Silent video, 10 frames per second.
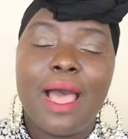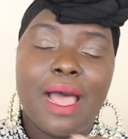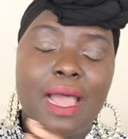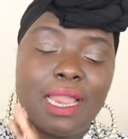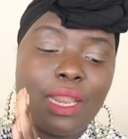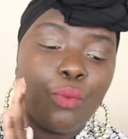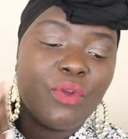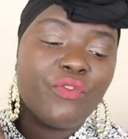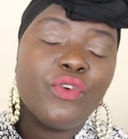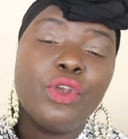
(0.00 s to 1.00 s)
and
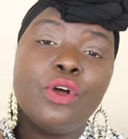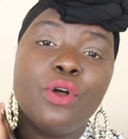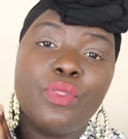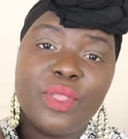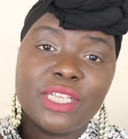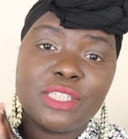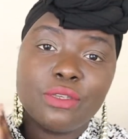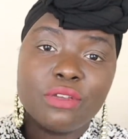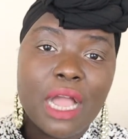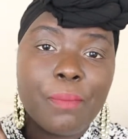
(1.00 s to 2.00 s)
we follow these
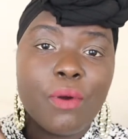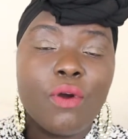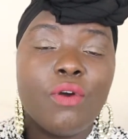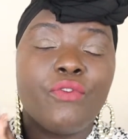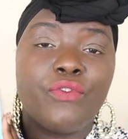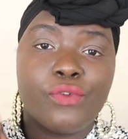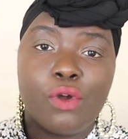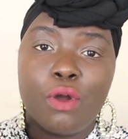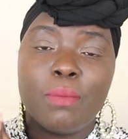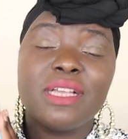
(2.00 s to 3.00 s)
two couple
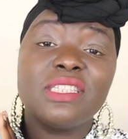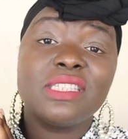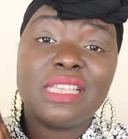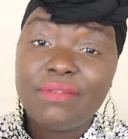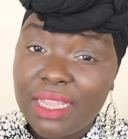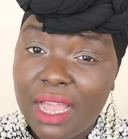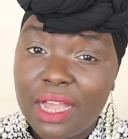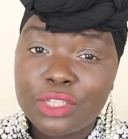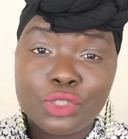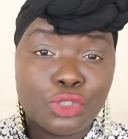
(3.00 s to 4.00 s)
from
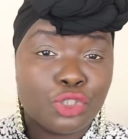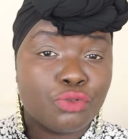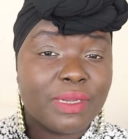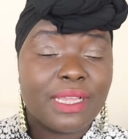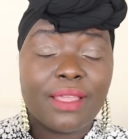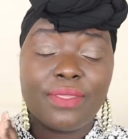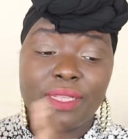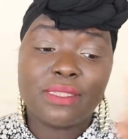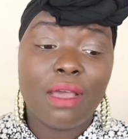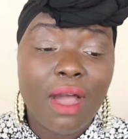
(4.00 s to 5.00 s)
Syria. So during
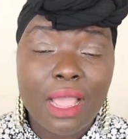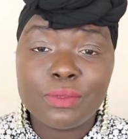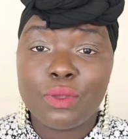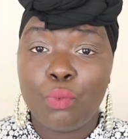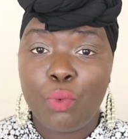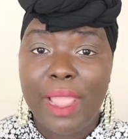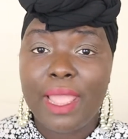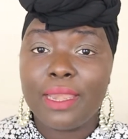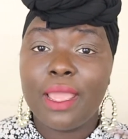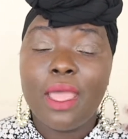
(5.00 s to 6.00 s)
the times
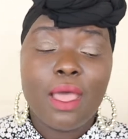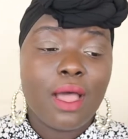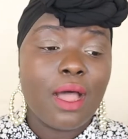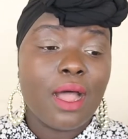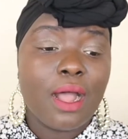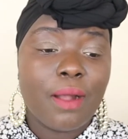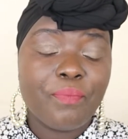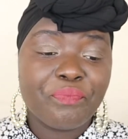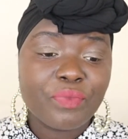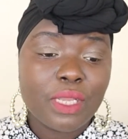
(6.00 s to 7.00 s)
when
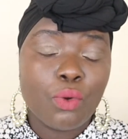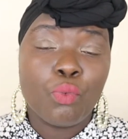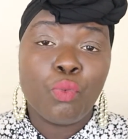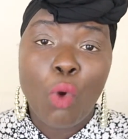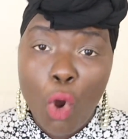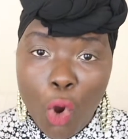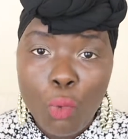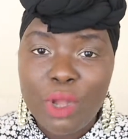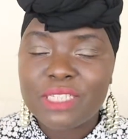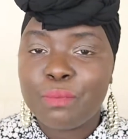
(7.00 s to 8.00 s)

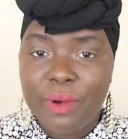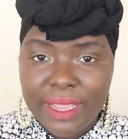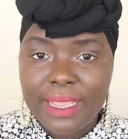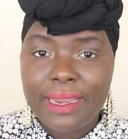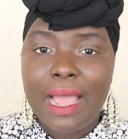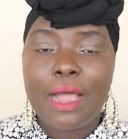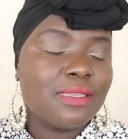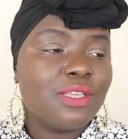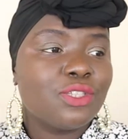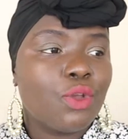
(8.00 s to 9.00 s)
war was breaking
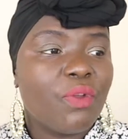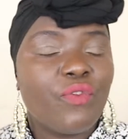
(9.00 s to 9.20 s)
out, so we